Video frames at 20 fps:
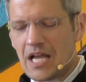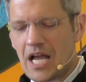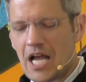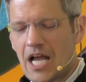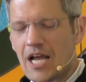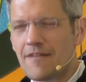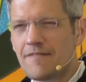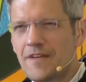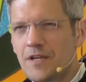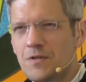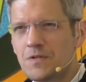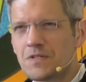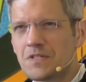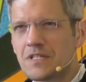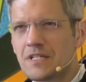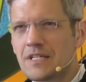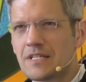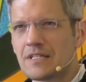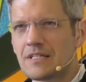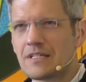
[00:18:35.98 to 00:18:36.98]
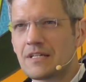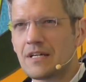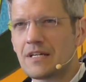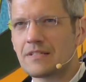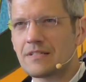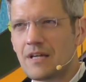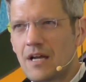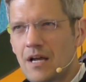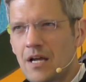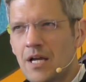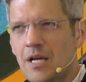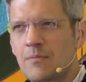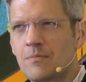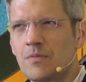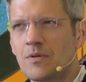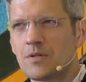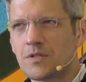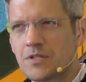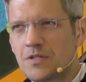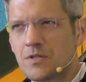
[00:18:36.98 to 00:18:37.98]
I've used it a time
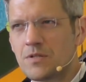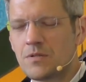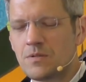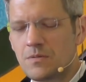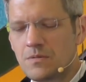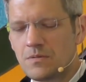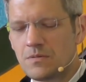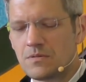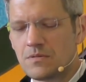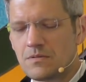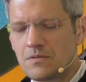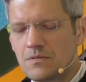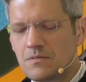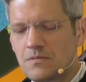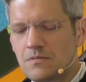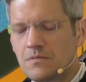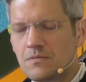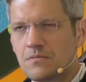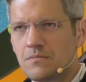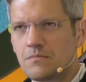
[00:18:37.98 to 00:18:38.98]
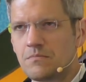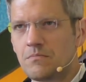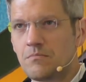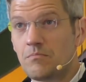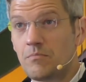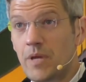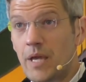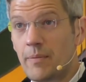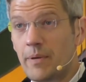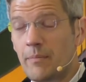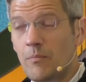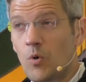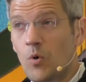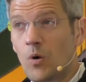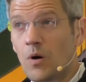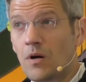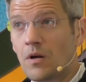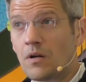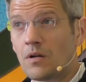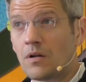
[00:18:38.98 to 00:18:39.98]
or two, maybe more.